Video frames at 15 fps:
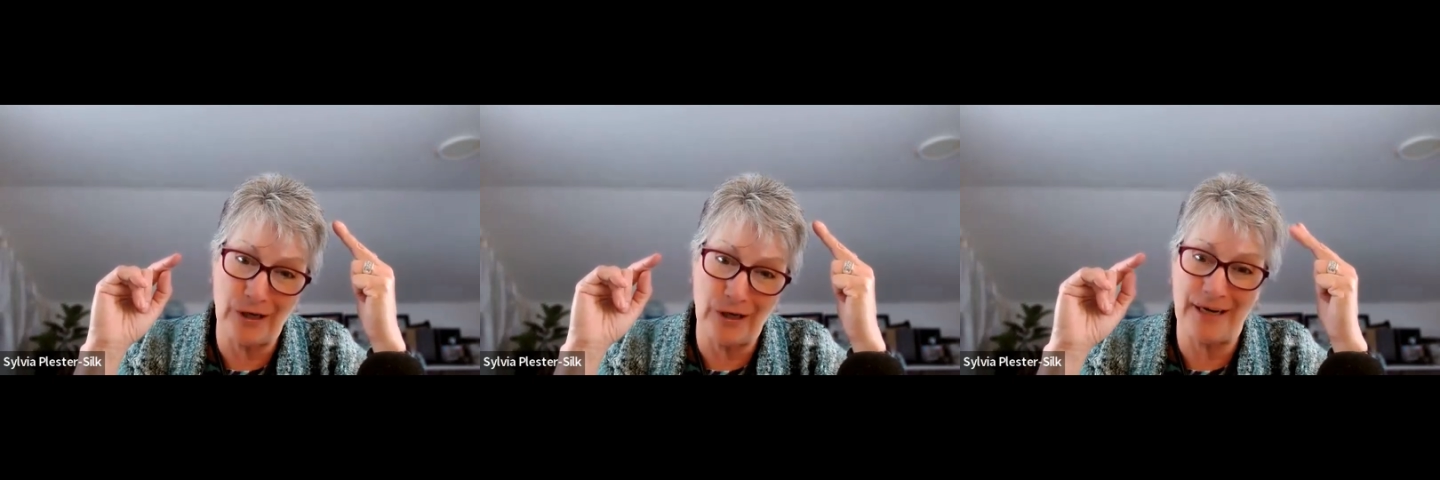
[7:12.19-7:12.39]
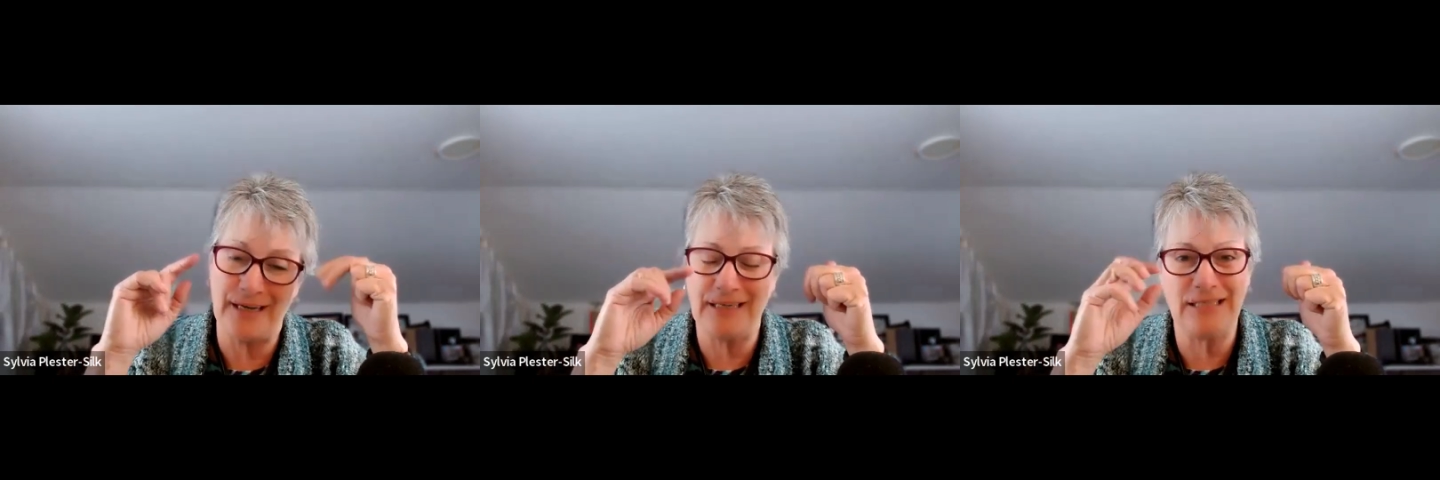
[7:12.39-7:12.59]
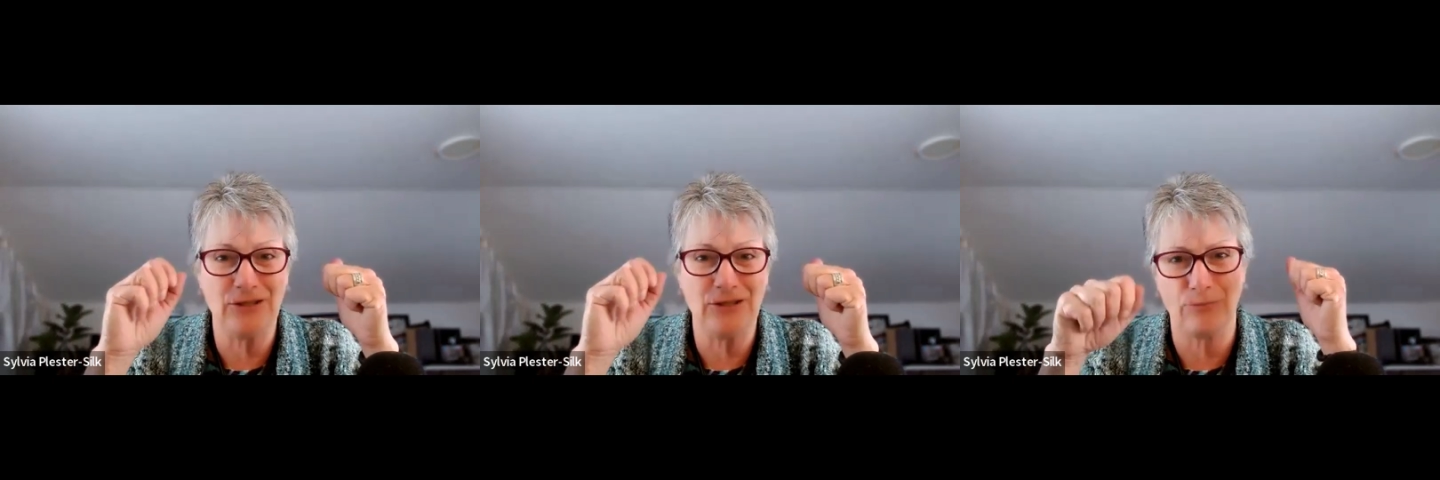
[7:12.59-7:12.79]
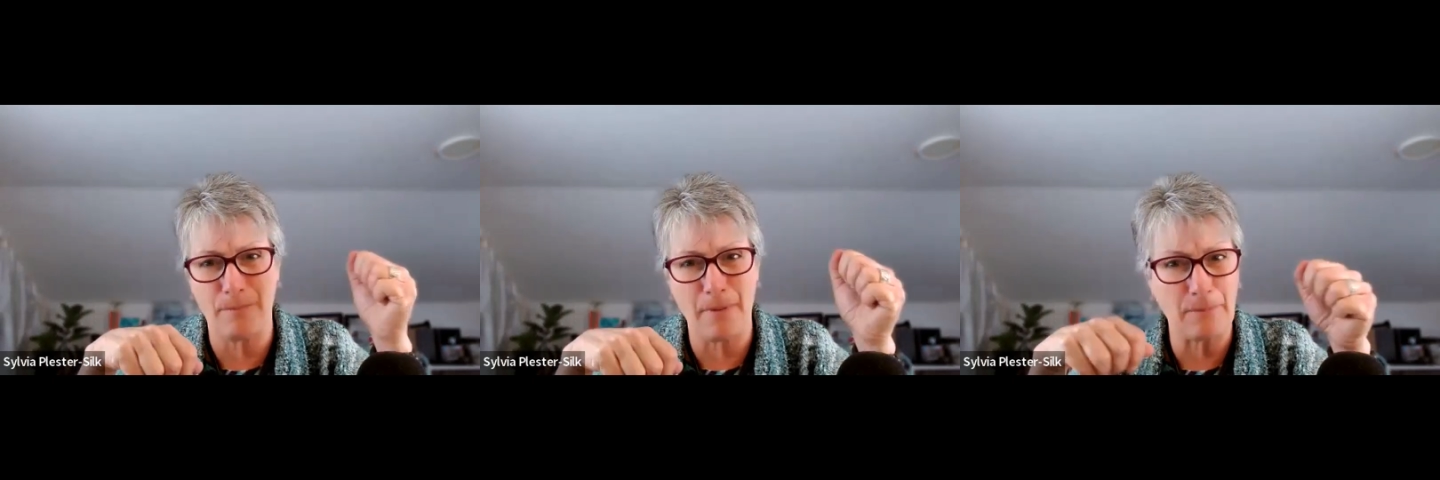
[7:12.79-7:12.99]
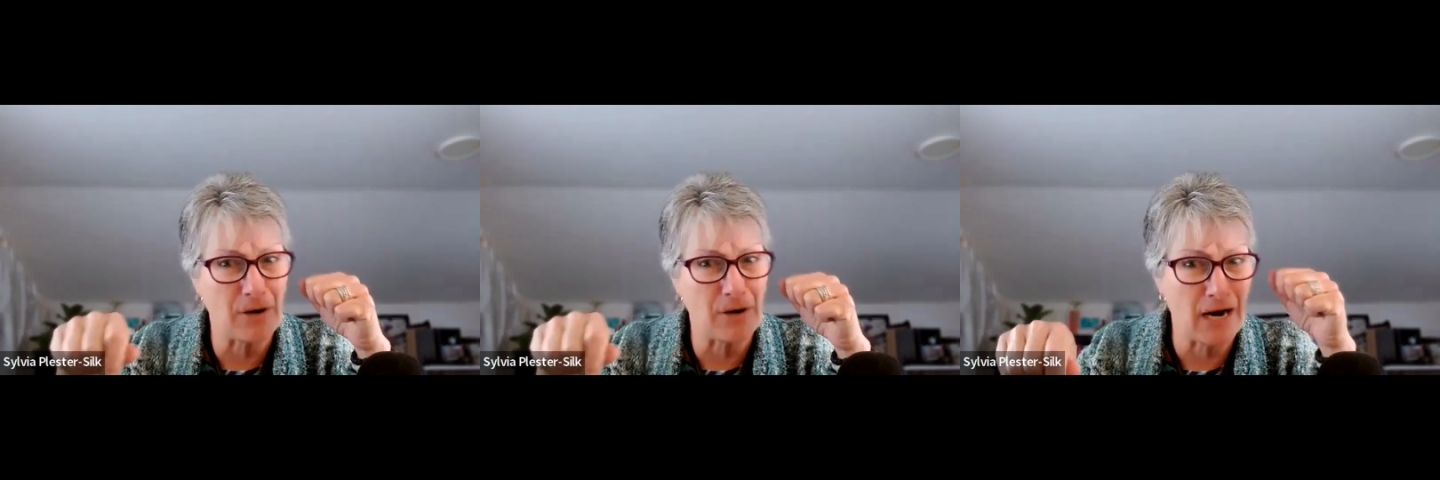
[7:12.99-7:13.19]
and I need to
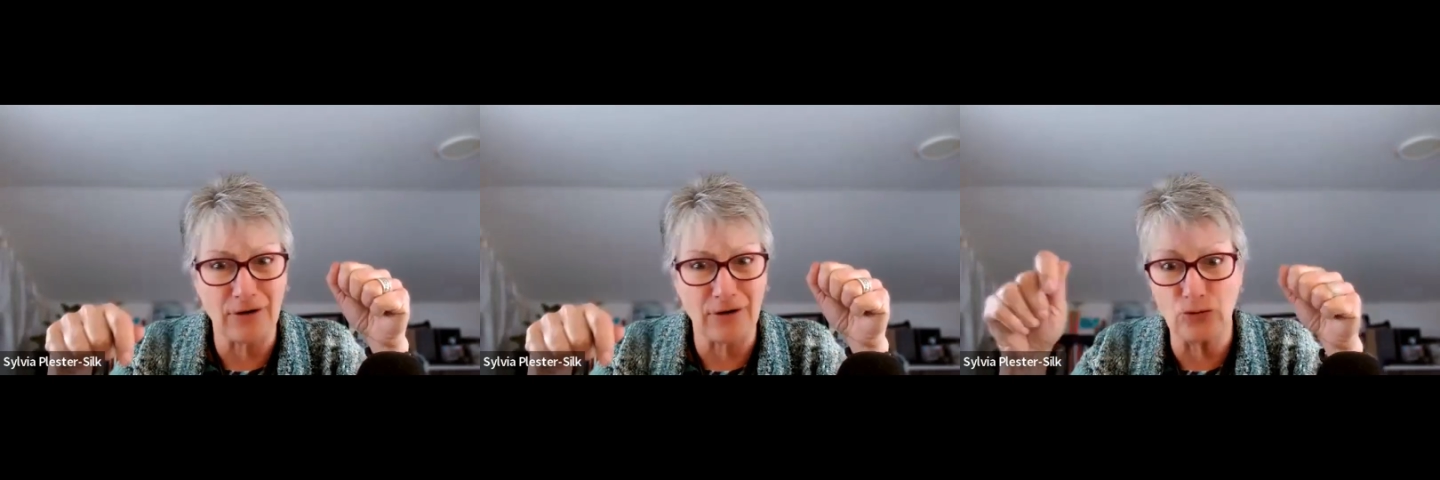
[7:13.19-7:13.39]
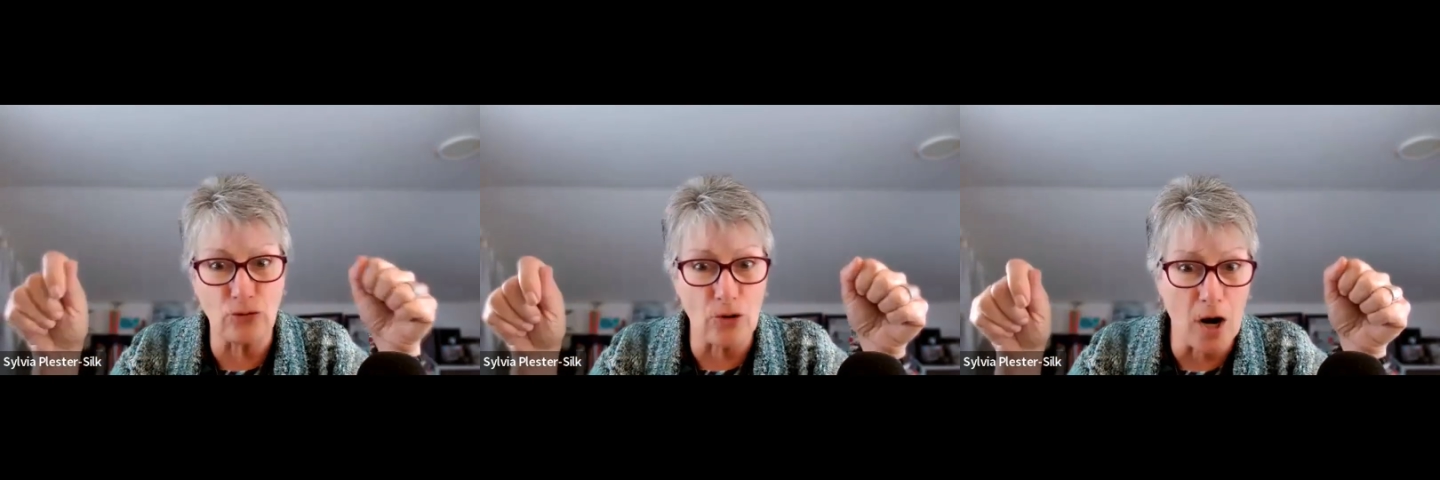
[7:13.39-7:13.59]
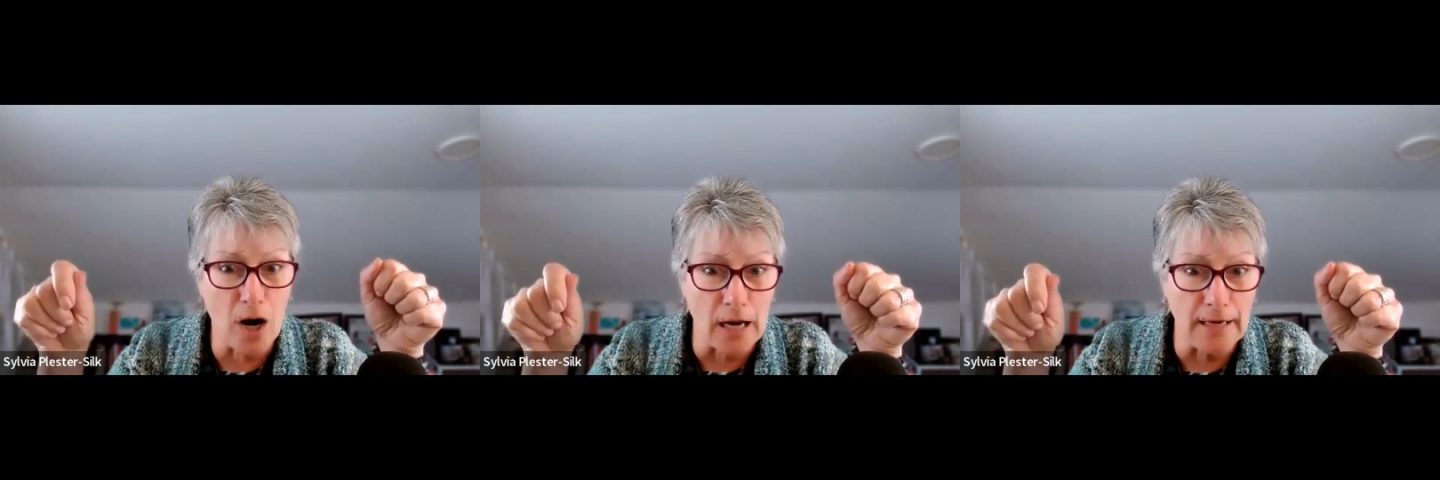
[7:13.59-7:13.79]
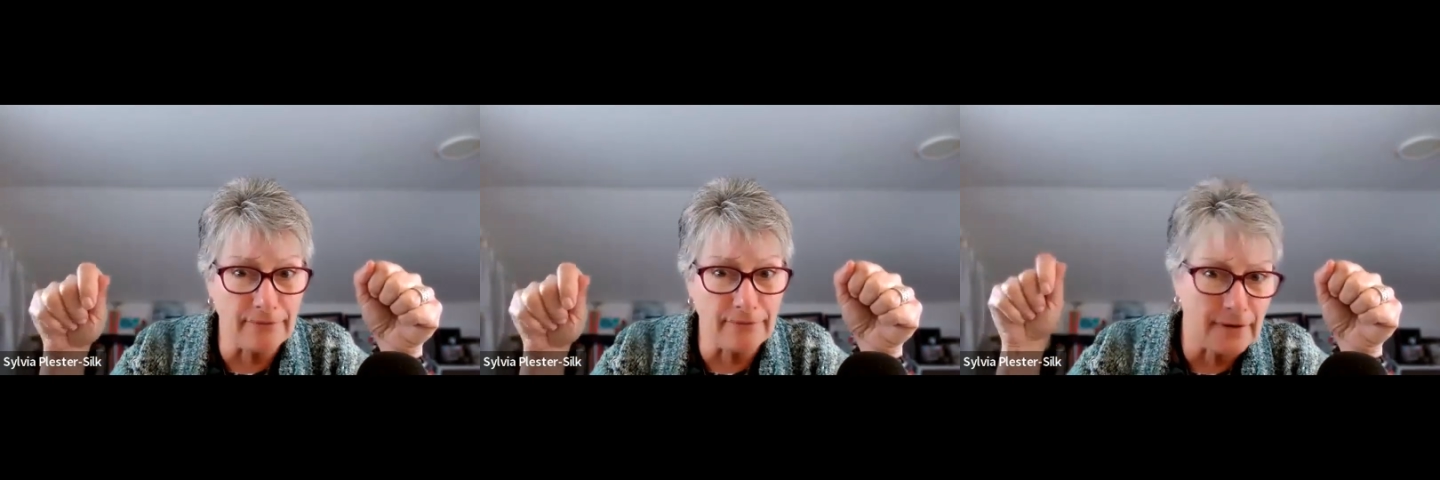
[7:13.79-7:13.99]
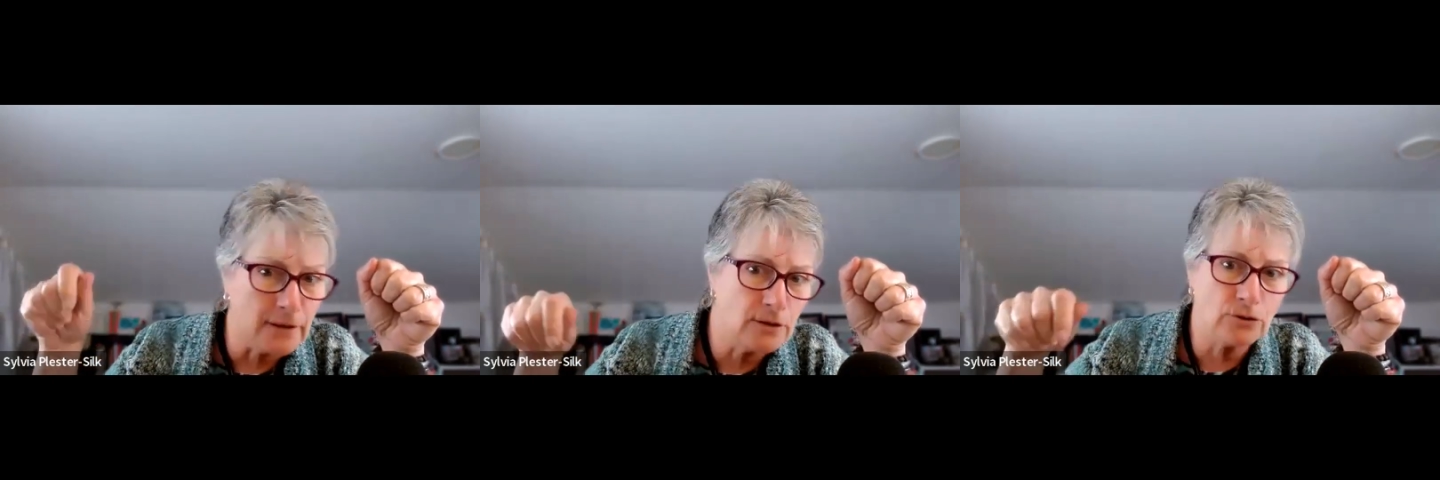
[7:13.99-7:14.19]
remember how to
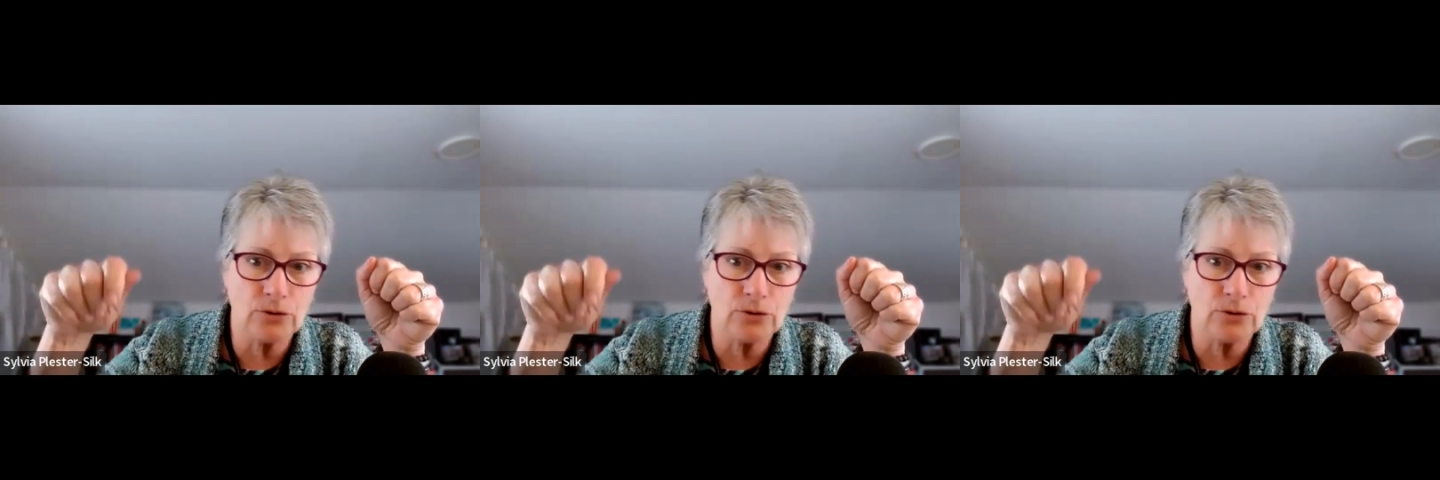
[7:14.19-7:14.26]
drive